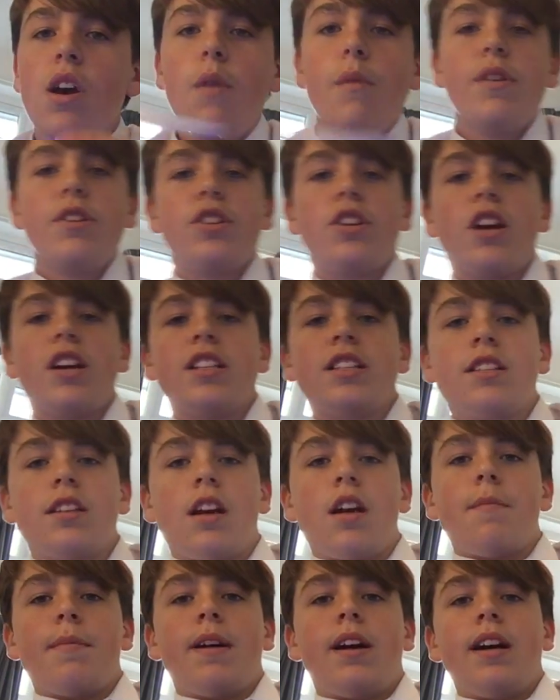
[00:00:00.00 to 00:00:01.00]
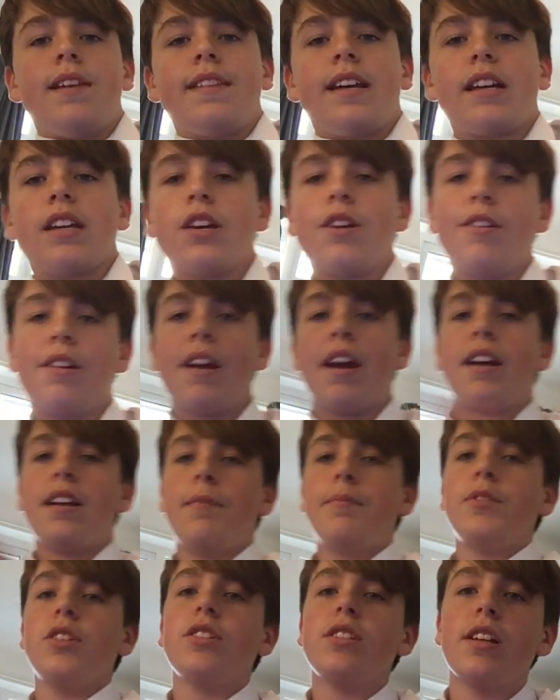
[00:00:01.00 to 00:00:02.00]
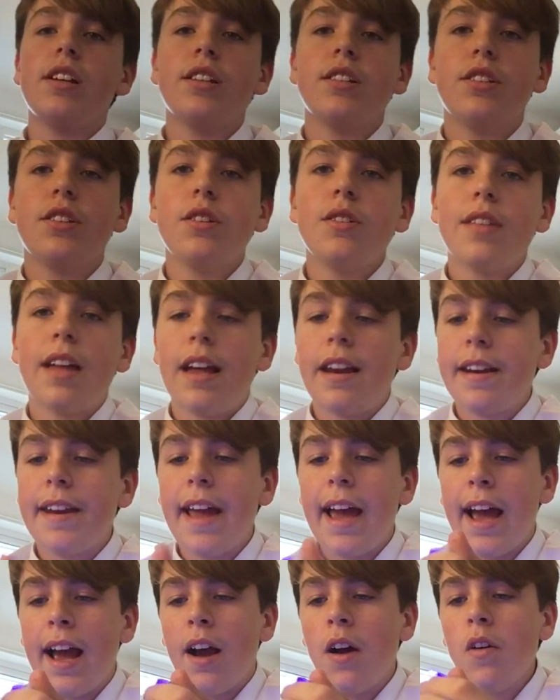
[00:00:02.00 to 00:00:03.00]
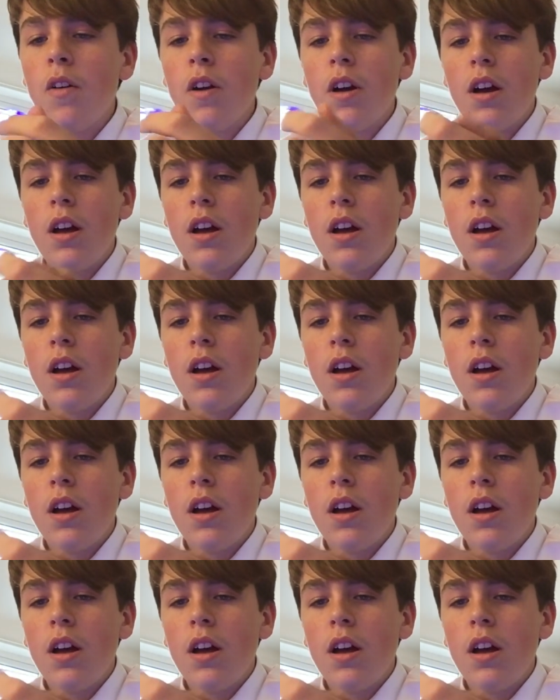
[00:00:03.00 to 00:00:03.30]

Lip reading: which are going to go behind that unit. I'm just going to do that now.